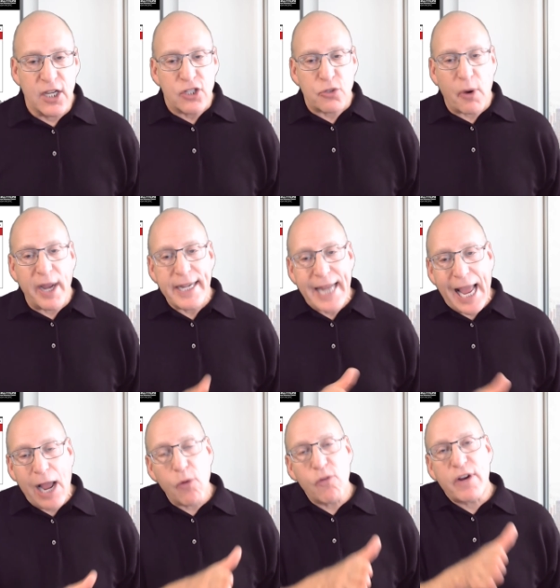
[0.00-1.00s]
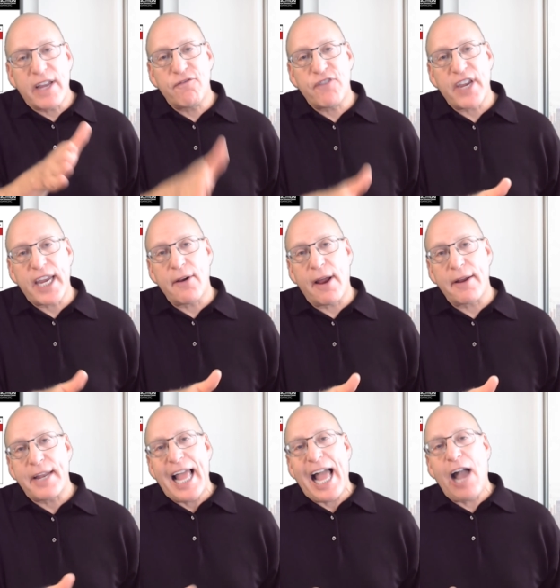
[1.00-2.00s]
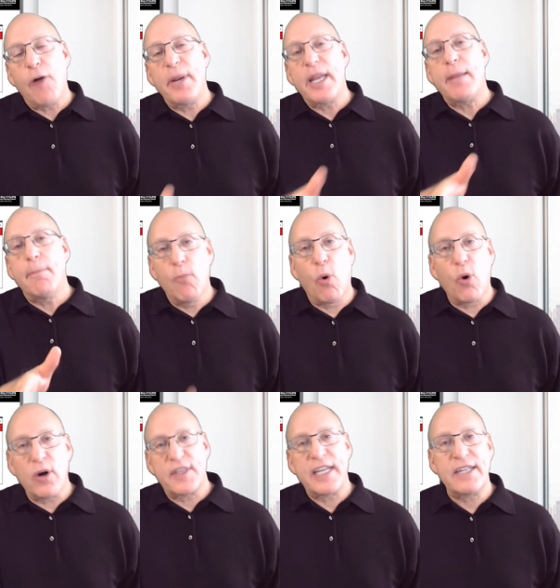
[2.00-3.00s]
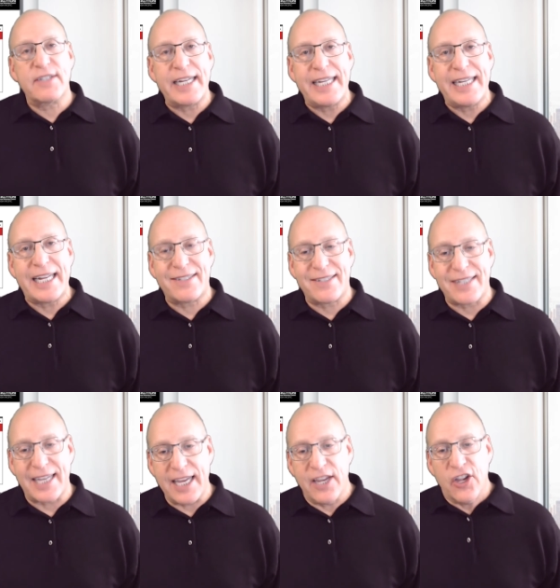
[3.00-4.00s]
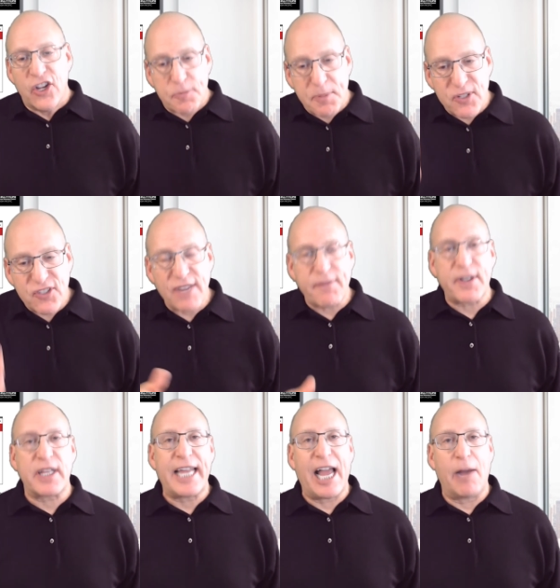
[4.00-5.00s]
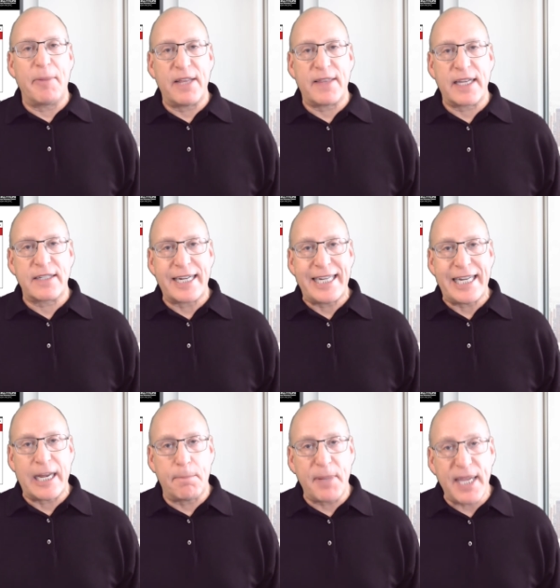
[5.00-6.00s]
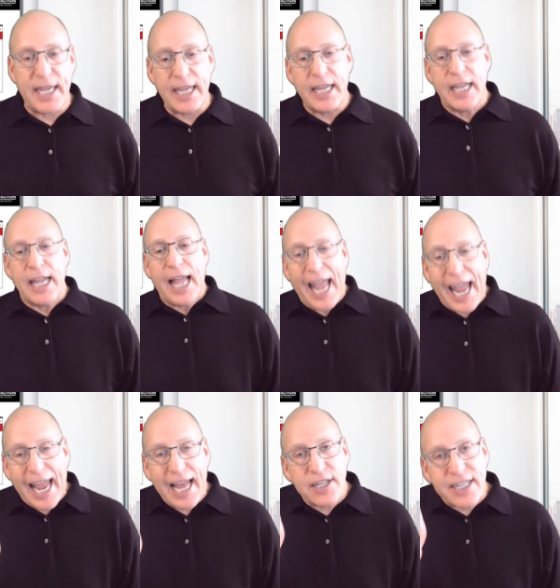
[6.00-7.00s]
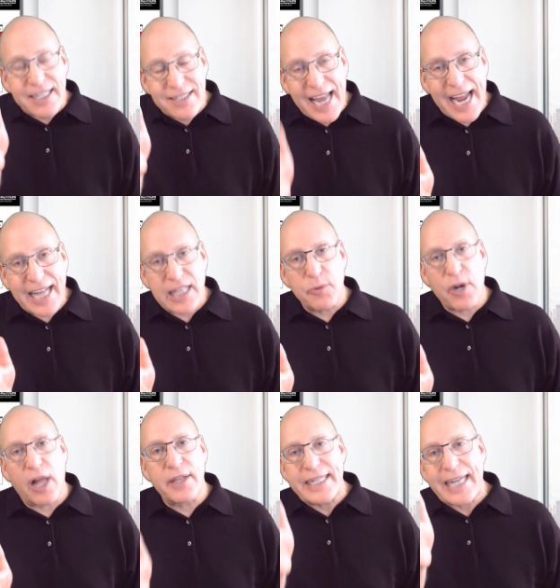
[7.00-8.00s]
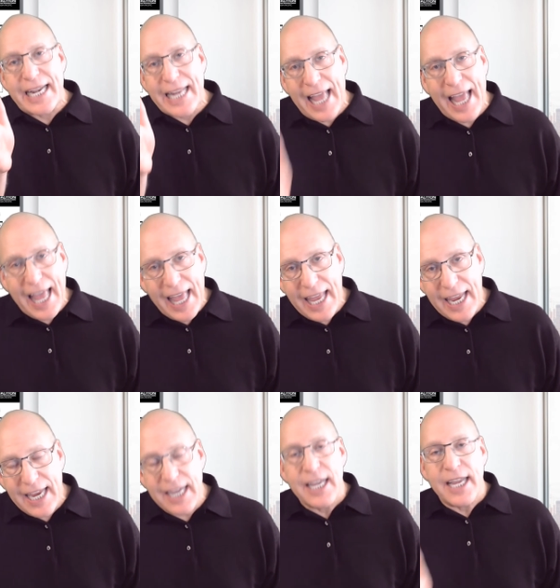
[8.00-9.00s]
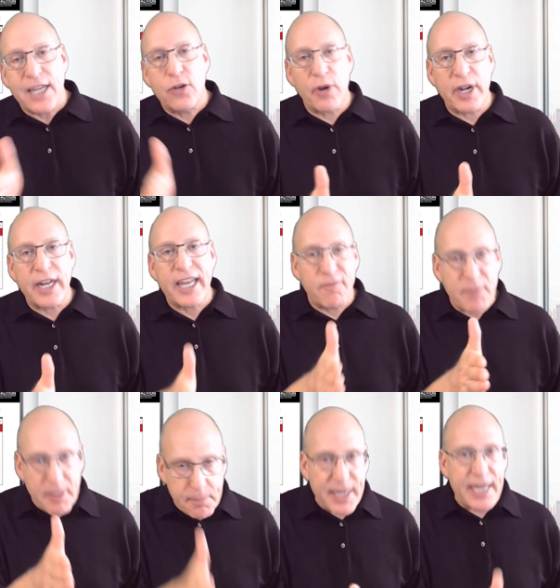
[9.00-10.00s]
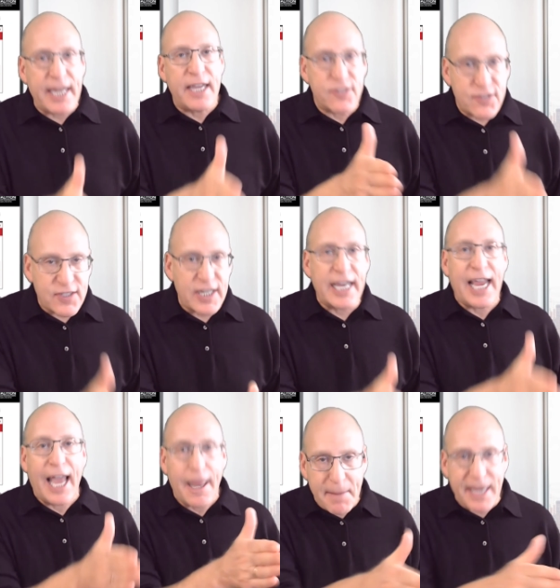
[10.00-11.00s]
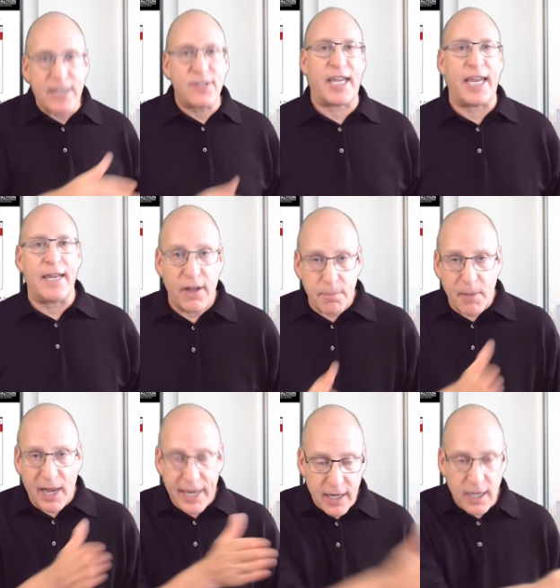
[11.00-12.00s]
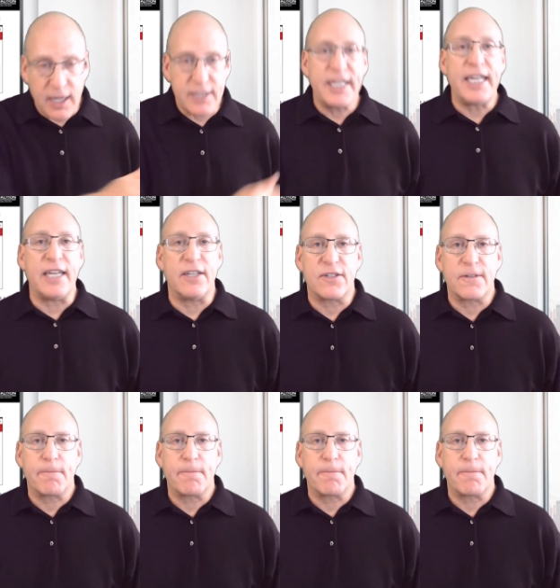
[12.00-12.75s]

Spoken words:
So I now can figure out how many more things I need at C, specifically how many things I need at B, and exactly what I'll need at A in order to give me B, C, and maintain my Ds.